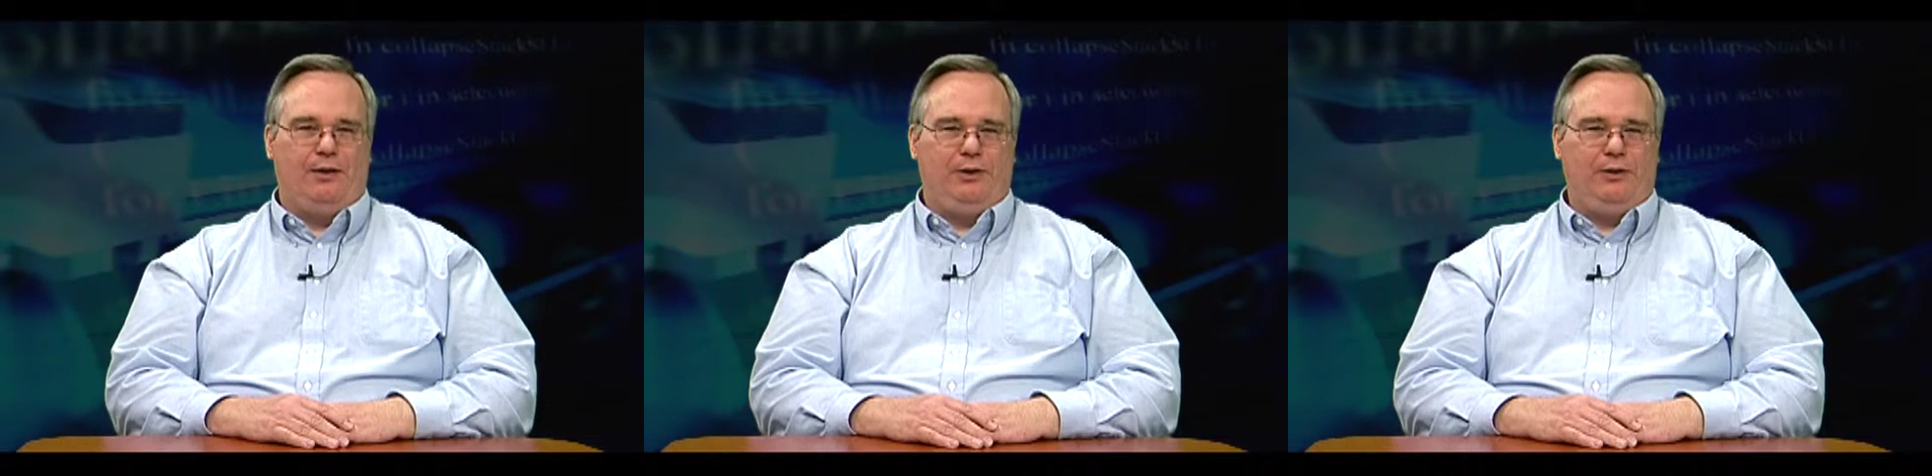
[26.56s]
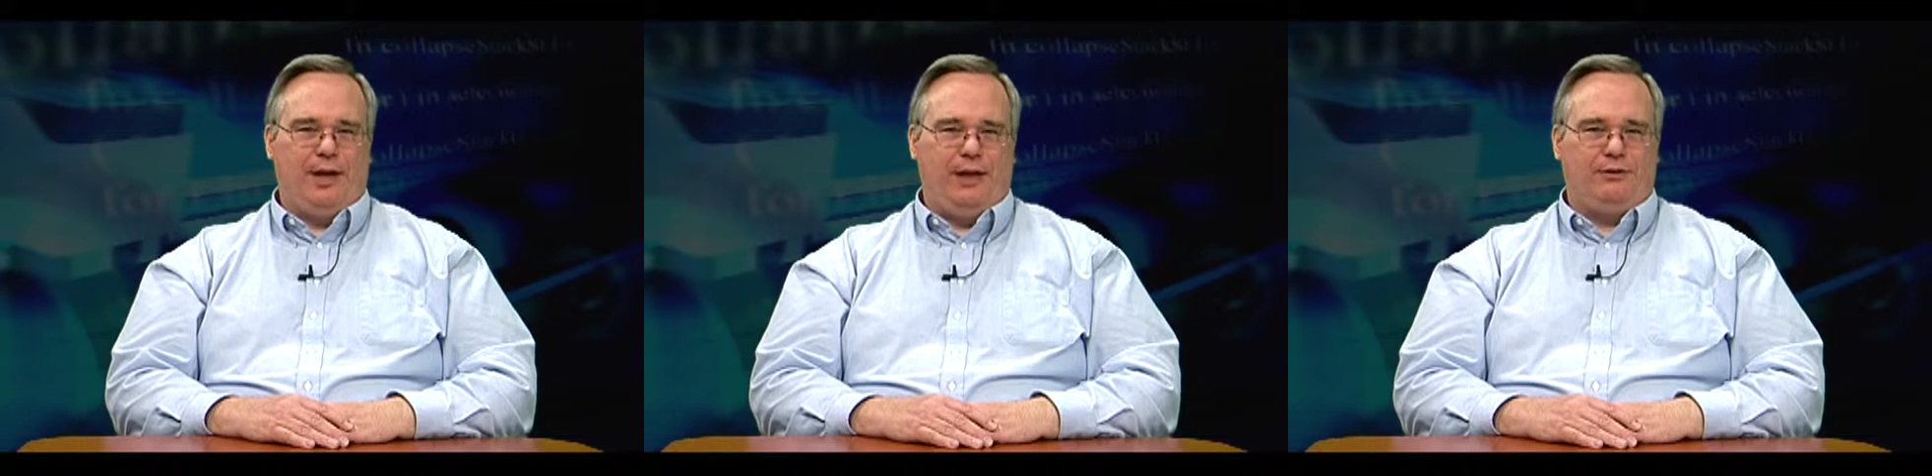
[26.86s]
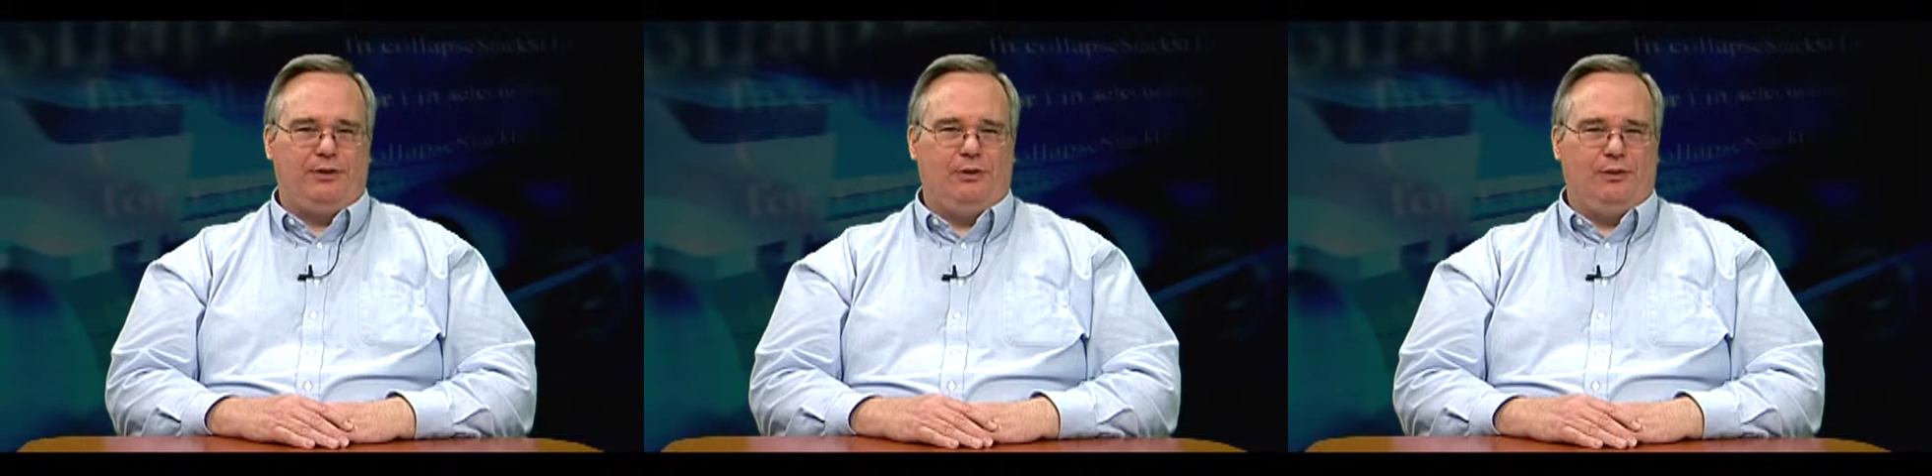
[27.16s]

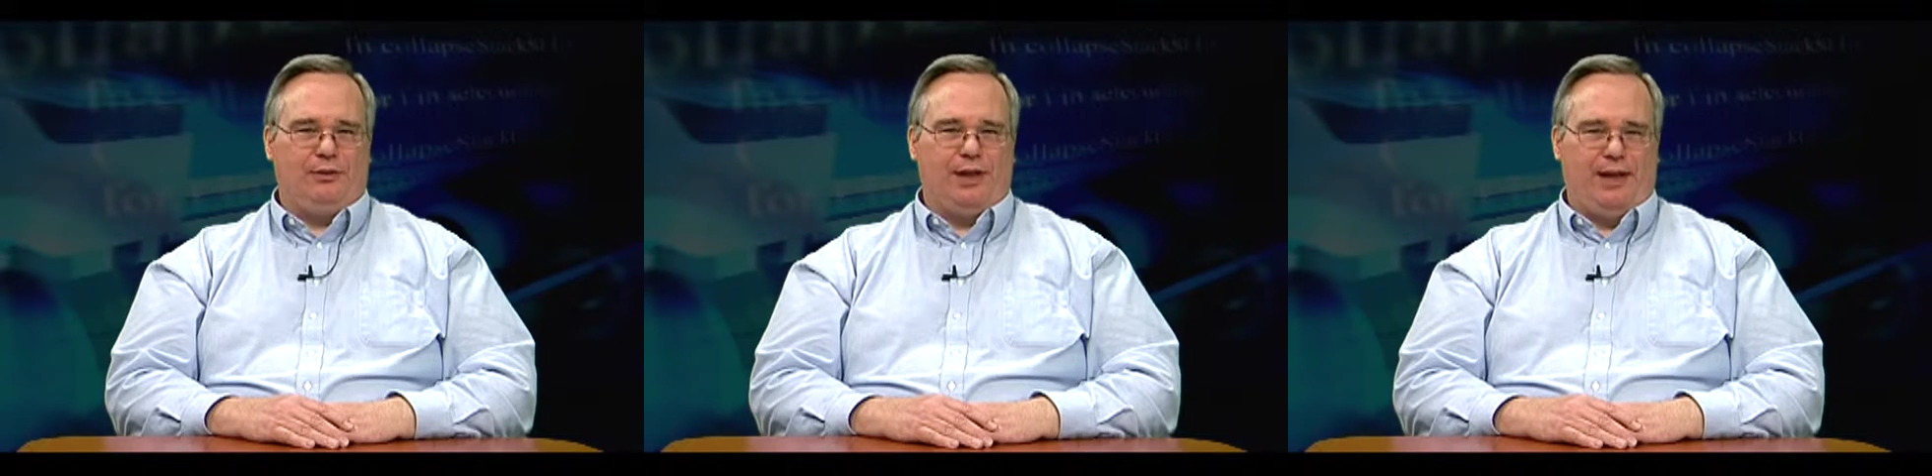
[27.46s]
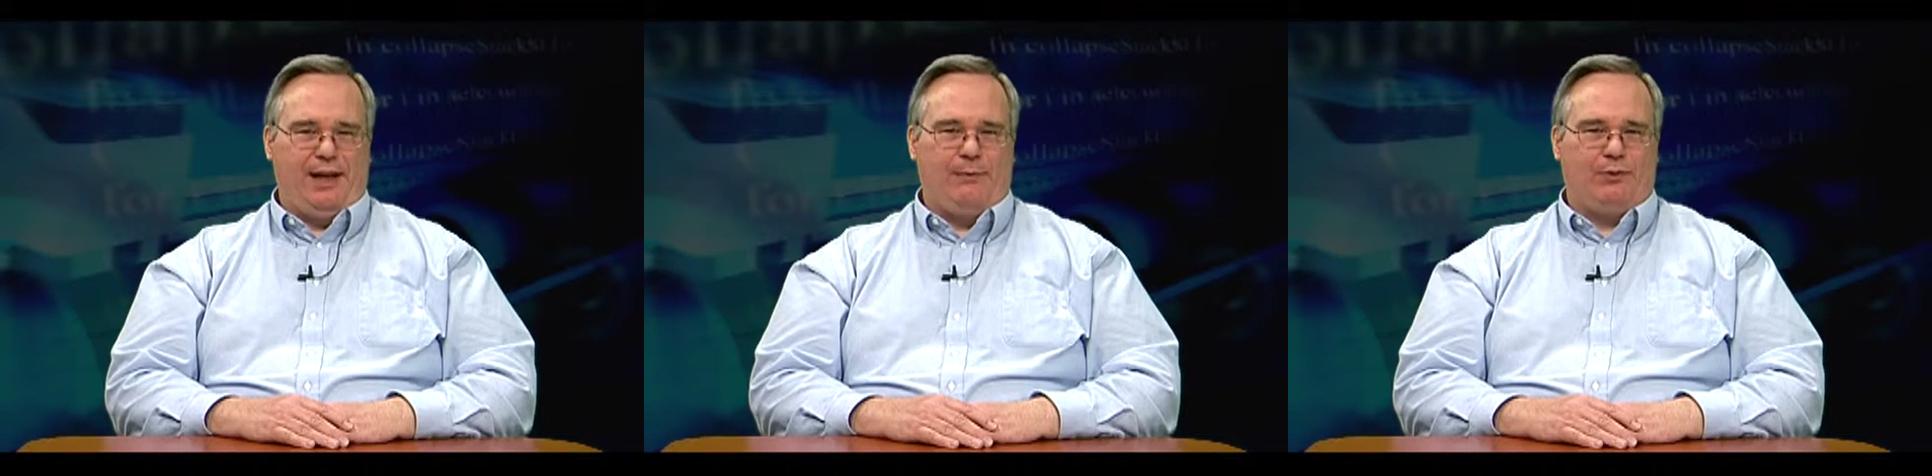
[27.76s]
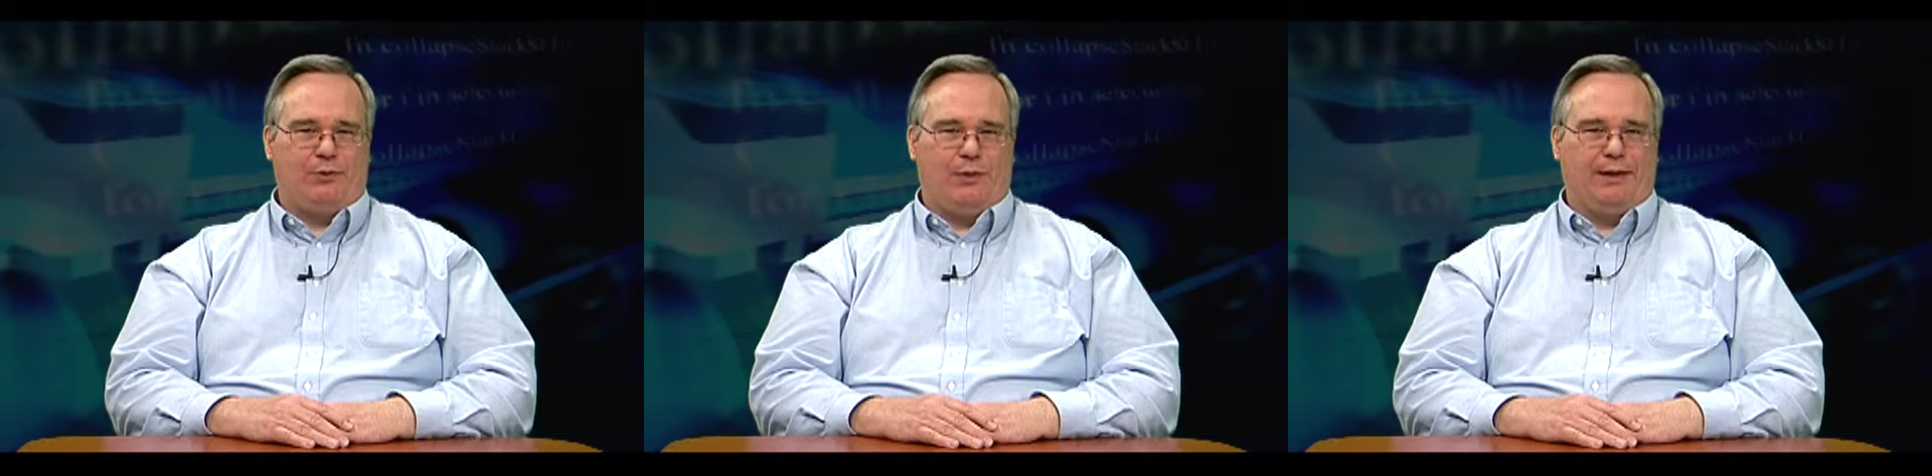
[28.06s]
UCan2 is a
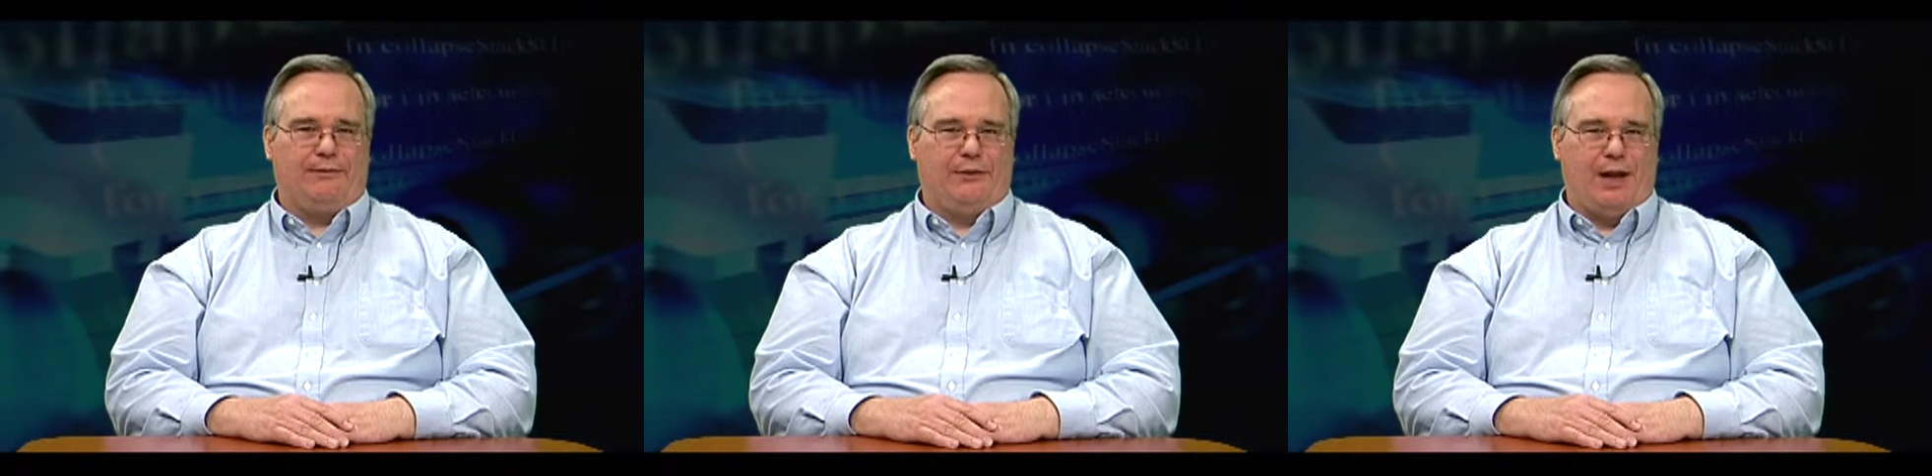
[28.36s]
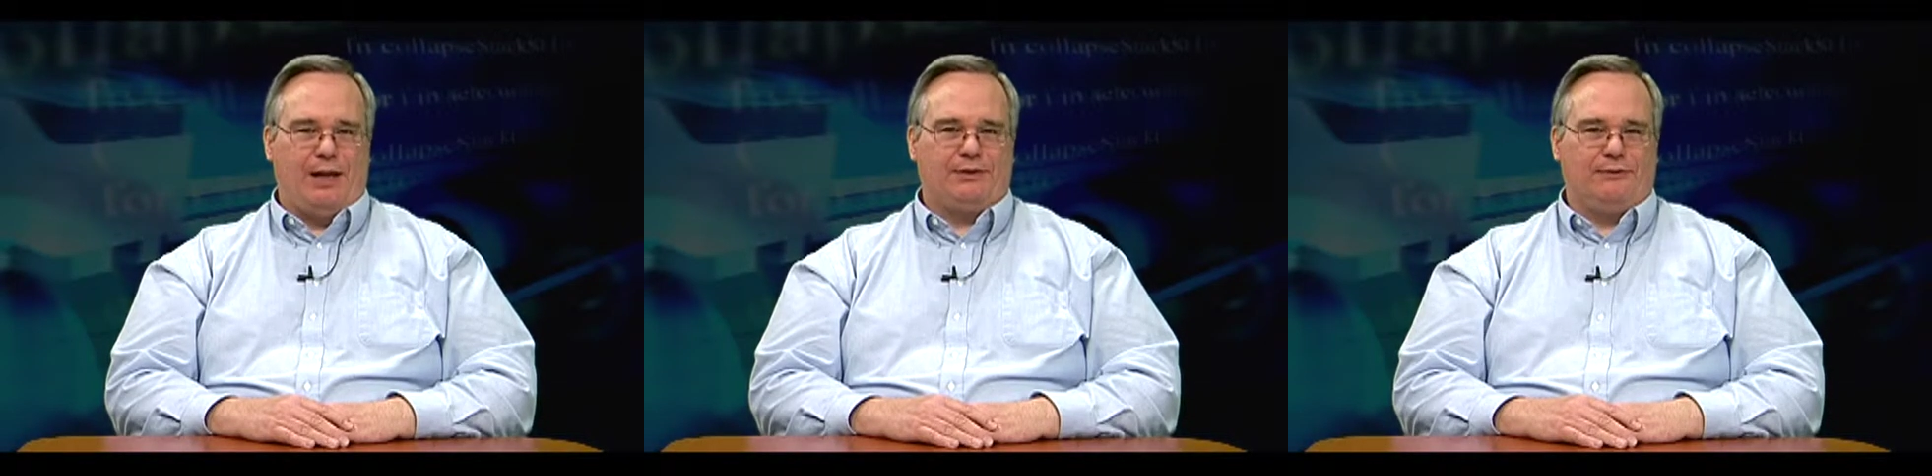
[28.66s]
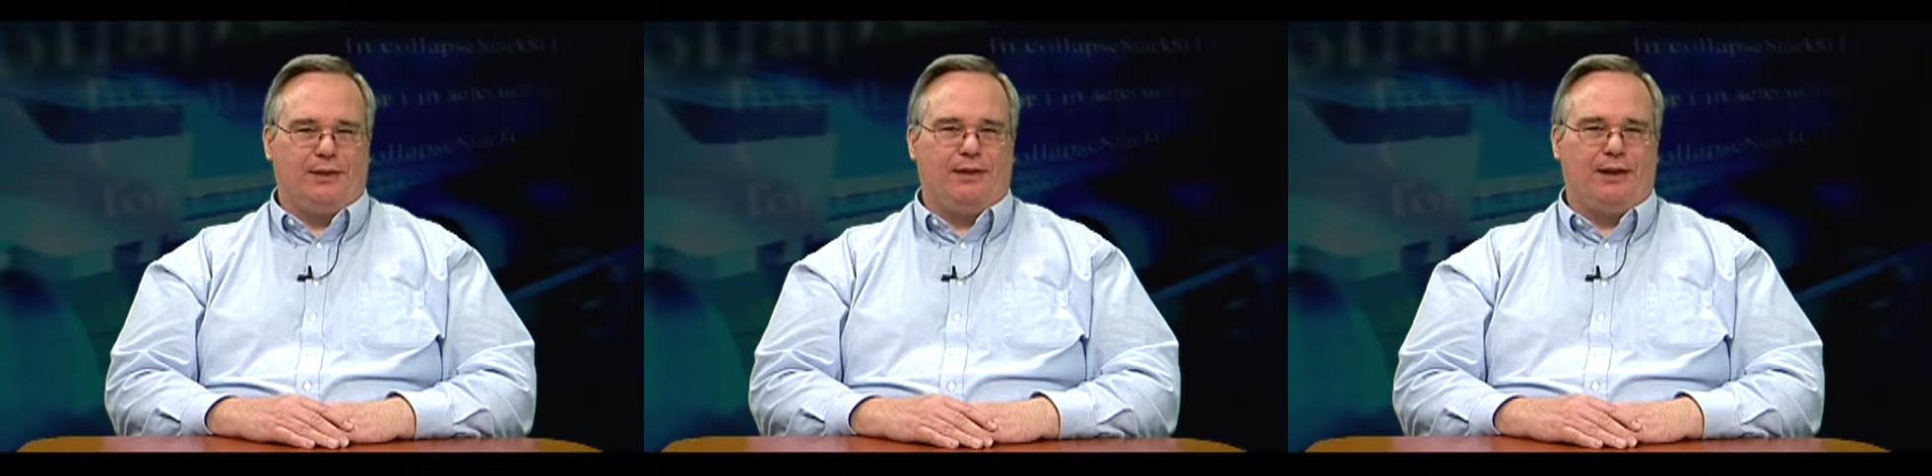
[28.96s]
campus-wide
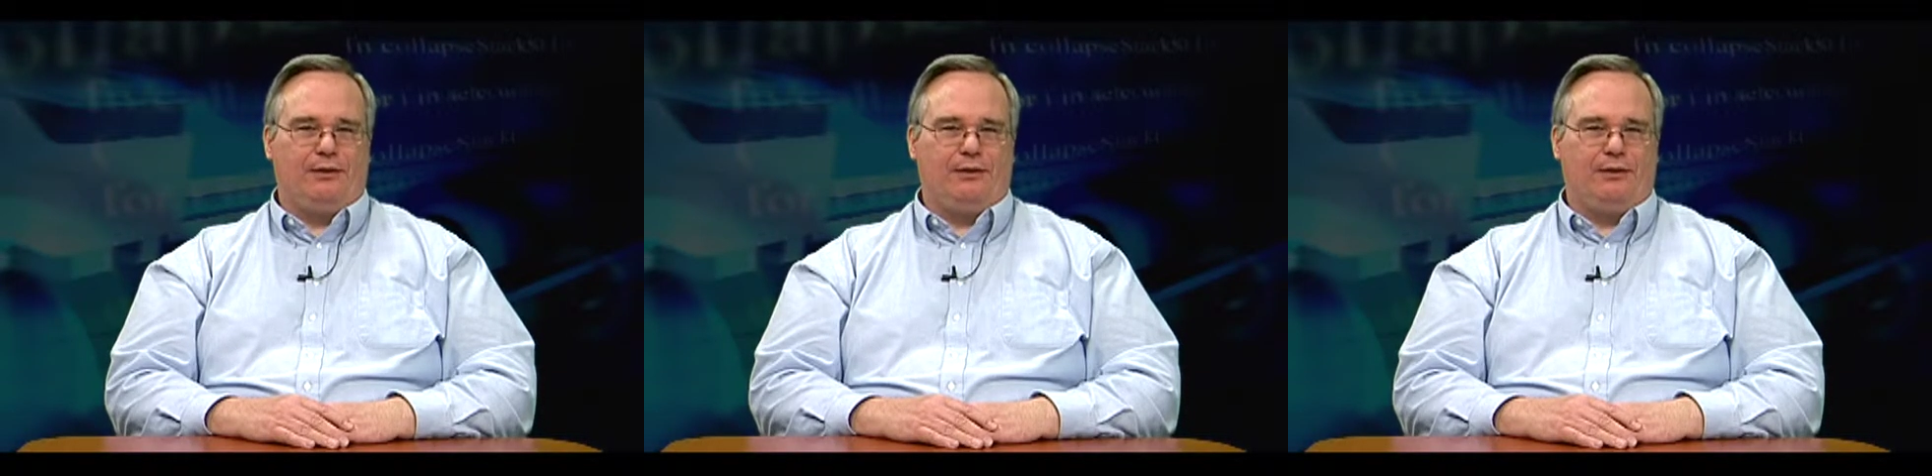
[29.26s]
philosophy that